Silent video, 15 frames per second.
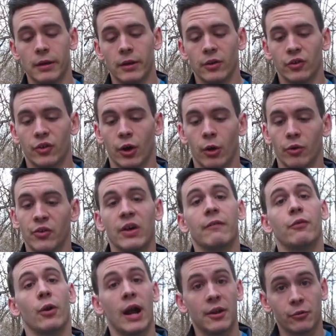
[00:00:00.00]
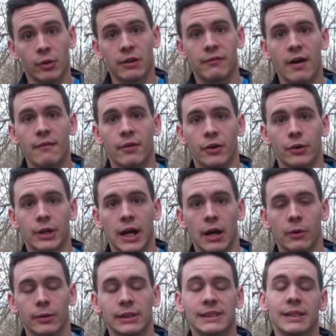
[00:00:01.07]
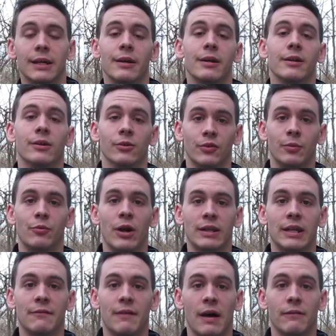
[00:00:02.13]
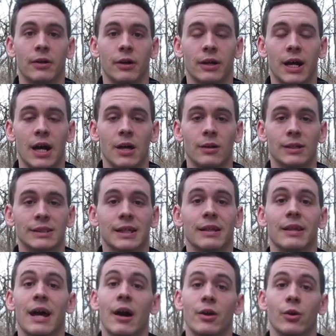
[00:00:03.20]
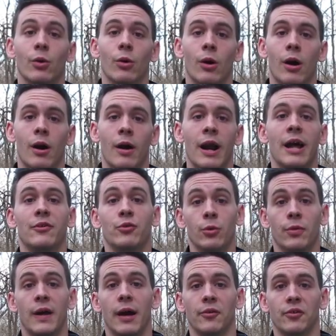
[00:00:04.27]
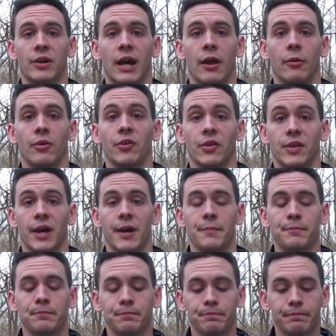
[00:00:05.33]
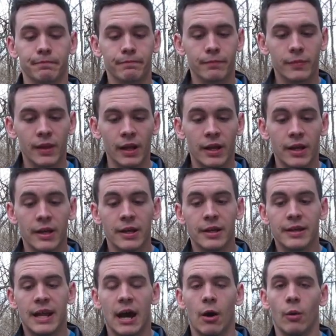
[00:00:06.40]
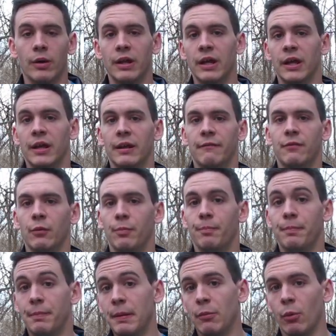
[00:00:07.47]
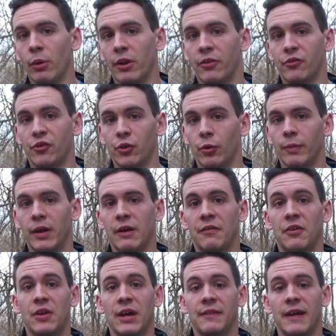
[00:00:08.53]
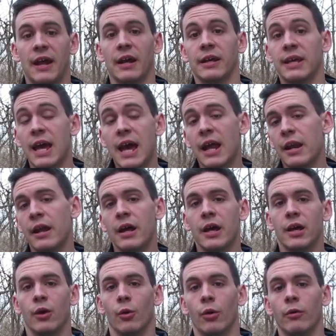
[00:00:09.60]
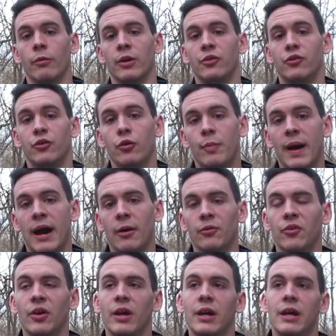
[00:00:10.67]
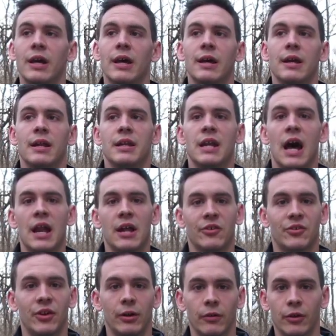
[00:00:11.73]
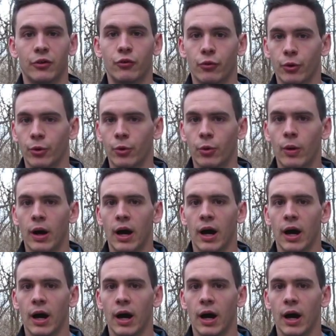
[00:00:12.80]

So say if you're at 2,500 calories, you'll subtract that 500 calories, and now you are at 2,000 calories a day. Now, and people would assume that you have to take that again in order to reach 2 pounds. Not necessarily true.